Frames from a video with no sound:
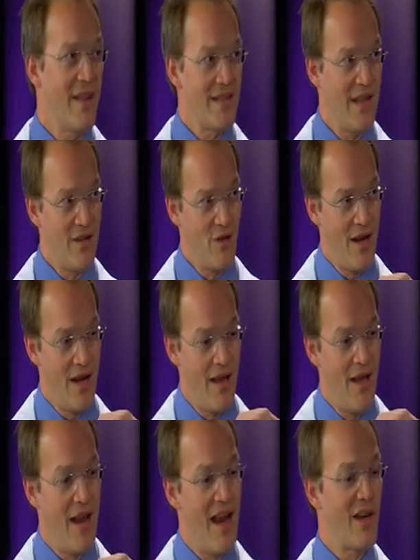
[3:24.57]
of a sudden you get
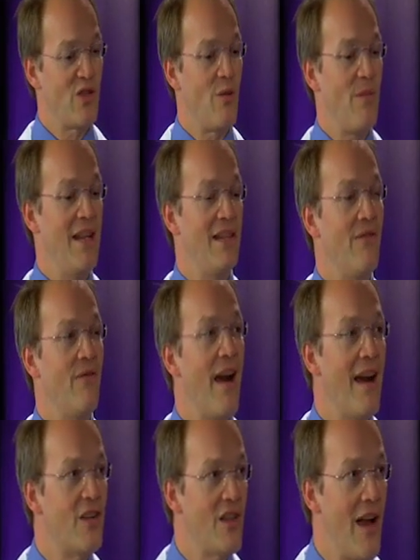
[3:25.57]
an extra beat that
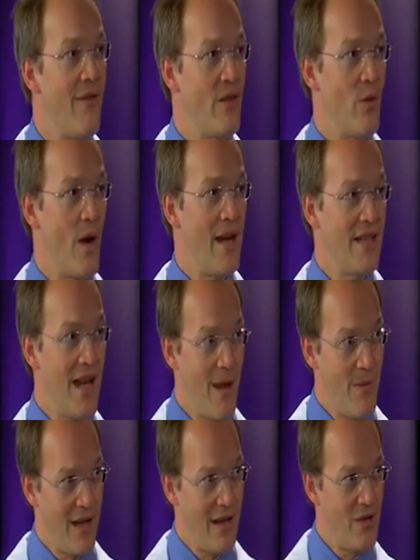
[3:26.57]
fires off at the right
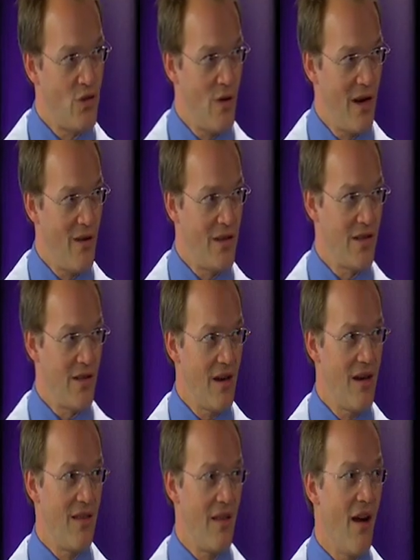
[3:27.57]
time, and it can trigger a
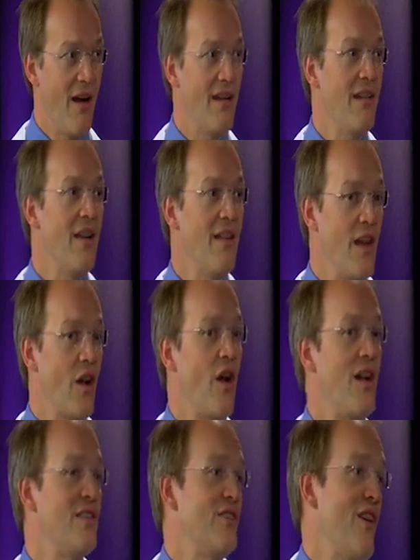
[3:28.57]
circuit in the heart that
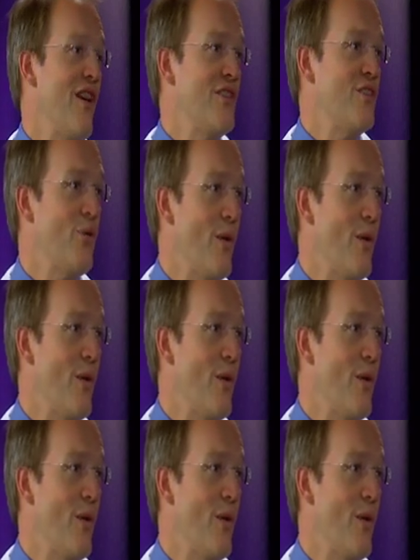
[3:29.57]
causes your heart to